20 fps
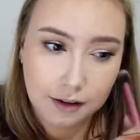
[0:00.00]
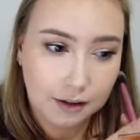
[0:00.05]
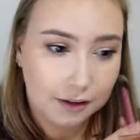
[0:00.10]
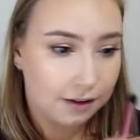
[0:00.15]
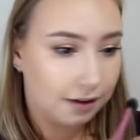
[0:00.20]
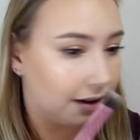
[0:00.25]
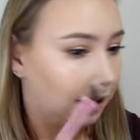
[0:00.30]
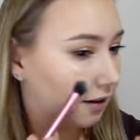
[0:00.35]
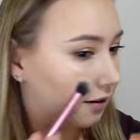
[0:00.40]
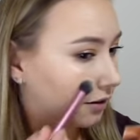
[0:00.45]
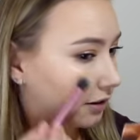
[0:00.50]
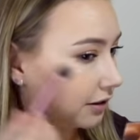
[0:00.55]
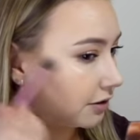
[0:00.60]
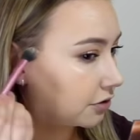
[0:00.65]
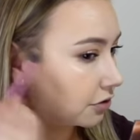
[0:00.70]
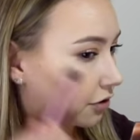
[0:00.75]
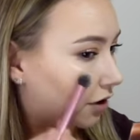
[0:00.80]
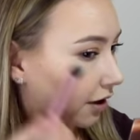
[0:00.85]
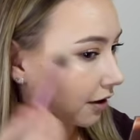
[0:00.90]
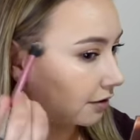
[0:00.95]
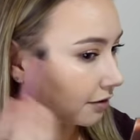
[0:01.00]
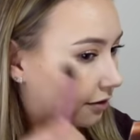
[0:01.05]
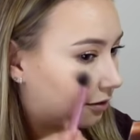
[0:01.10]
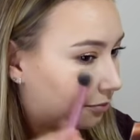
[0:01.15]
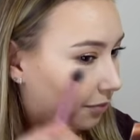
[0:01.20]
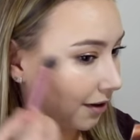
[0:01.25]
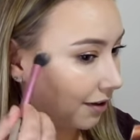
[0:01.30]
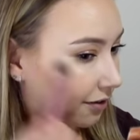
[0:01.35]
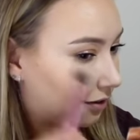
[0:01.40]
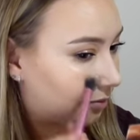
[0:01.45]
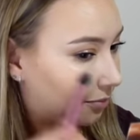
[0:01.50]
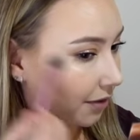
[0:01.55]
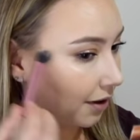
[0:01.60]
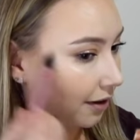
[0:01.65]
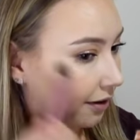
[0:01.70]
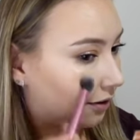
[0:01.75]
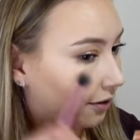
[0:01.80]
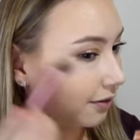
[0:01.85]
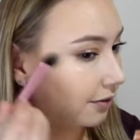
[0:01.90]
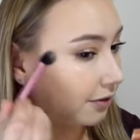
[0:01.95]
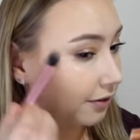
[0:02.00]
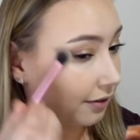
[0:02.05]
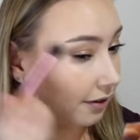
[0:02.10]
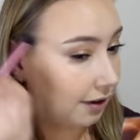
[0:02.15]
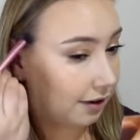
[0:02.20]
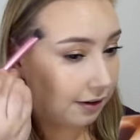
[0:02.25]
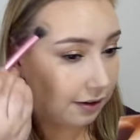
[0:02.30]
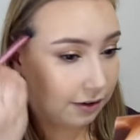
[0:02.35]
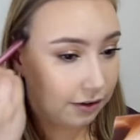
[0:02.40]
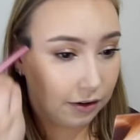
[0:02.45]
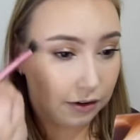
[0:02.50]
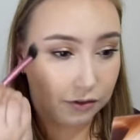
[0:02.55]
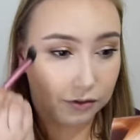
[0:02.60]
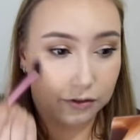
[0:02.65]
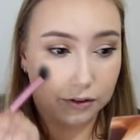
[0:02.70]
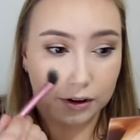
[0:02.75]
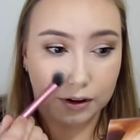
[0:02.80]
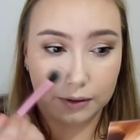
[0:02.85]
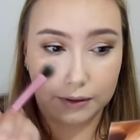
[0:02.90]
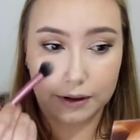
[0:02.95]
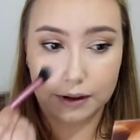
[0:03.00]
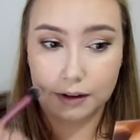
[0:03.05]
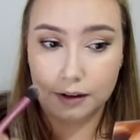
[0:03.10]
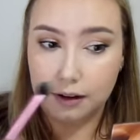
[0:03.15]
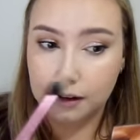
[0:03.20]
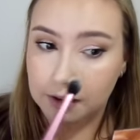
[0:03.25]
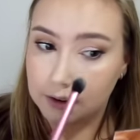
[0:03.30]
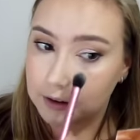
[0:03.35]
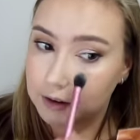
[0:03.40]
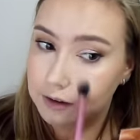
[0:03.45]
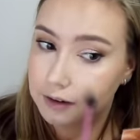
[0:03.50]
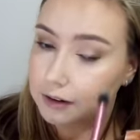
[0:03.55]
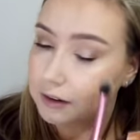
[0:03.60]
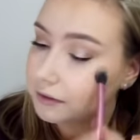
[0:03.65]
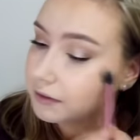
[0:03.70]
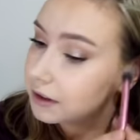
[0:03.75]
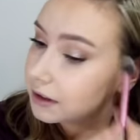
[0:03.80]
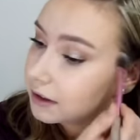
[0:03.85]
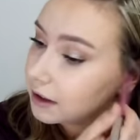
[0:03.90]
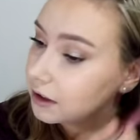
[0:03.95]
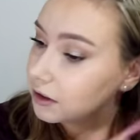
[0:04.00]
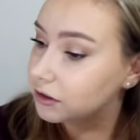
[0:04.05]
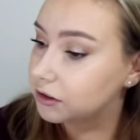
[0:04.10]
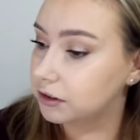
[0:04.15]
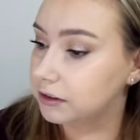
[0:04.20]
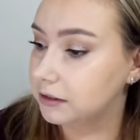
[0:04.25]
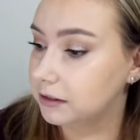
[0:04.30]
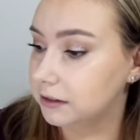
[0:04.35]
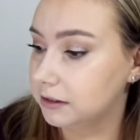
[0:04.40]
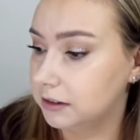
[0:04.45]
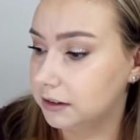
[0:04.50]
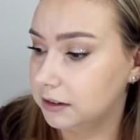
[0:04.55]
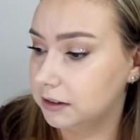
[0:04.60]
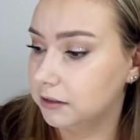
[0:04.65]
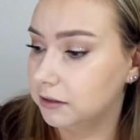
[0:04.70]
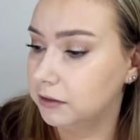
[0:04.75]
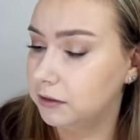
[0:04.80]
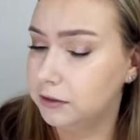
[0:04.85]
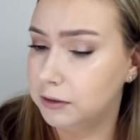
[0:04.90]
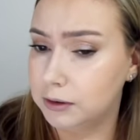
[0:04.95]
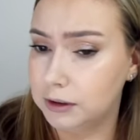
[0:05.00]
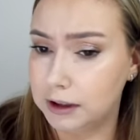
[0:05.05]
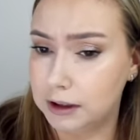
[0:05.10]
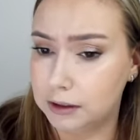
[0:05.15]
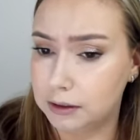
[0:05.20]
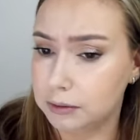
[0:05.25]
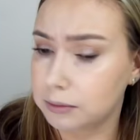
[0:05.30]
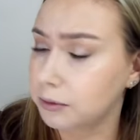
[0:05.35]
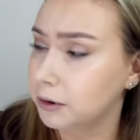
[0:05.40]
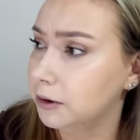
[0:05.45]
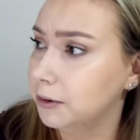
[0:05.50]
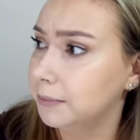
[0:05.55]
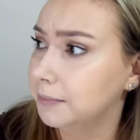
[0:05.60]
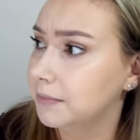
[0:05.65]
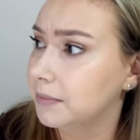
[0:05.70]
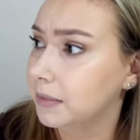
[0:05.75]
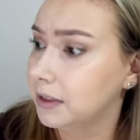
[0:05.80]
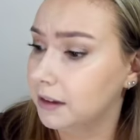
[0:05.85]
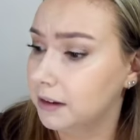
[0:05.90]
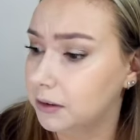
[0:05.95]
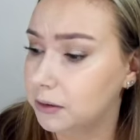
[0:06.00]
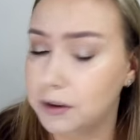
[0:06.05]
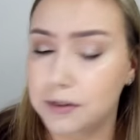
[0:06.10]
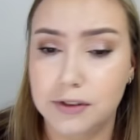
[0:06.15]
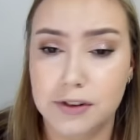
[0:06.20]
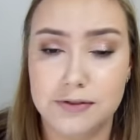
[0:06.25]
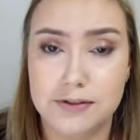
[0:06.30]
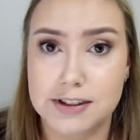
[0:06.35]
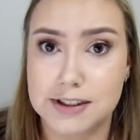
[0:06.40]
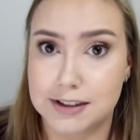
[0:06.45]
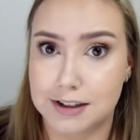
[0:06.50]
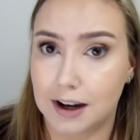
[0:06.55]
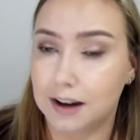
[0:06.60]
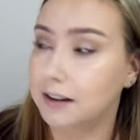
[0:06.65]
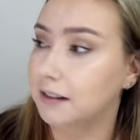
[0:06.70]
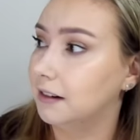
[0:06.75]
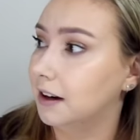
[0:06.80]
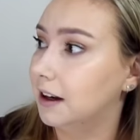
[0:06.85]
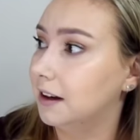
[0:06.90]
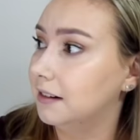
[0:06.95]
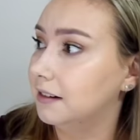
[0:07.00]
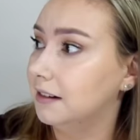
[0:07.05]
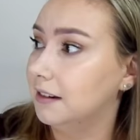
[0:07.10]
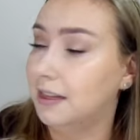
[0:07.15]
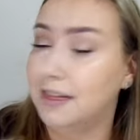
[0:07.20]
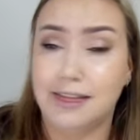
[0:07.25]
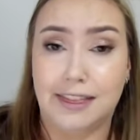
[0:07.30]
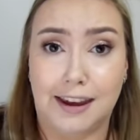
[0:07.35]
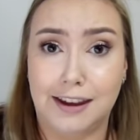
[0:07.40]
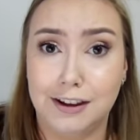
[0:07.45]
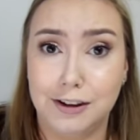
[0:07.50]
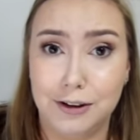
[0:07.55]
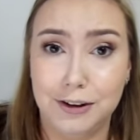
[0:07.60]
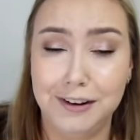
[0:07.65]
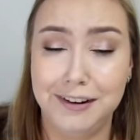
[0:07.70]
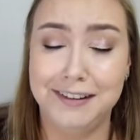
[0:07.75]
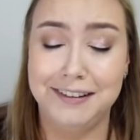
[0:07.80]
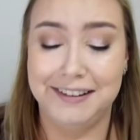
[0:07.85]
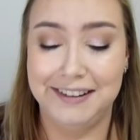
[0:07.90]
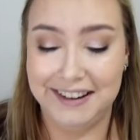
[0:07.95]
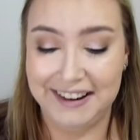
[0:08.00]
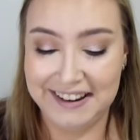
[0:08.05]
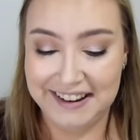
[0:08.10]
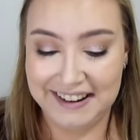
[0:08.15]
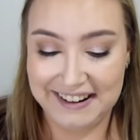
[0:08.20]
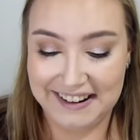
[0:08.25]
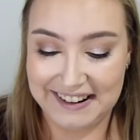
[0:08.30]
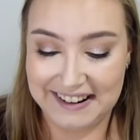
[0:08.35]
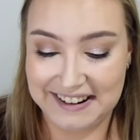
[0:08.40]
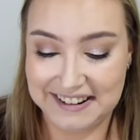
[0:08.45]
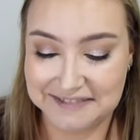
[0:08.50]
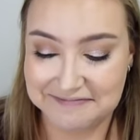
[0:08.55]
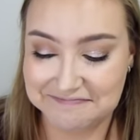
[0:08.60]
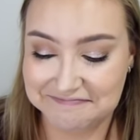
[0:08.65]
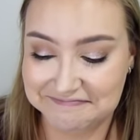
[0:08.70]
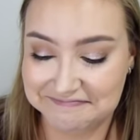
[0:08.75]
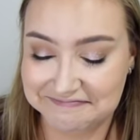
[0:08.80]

getting distracted by something else and not following conversations fully through. So if you've stuck around, thank you. Going